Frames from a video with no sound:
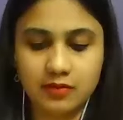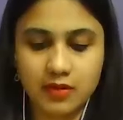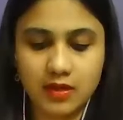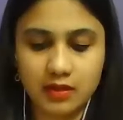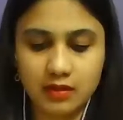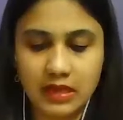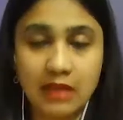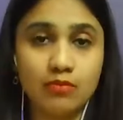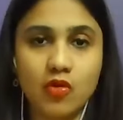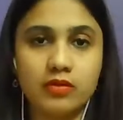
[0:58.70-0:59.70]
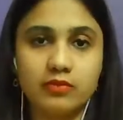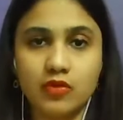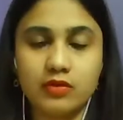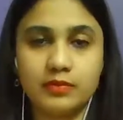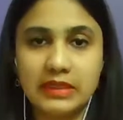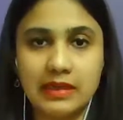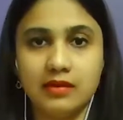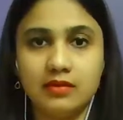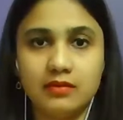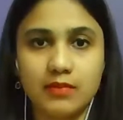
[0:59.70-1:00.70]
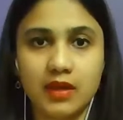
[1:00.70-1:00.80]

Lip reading: So I'm born and brought up in Delhi.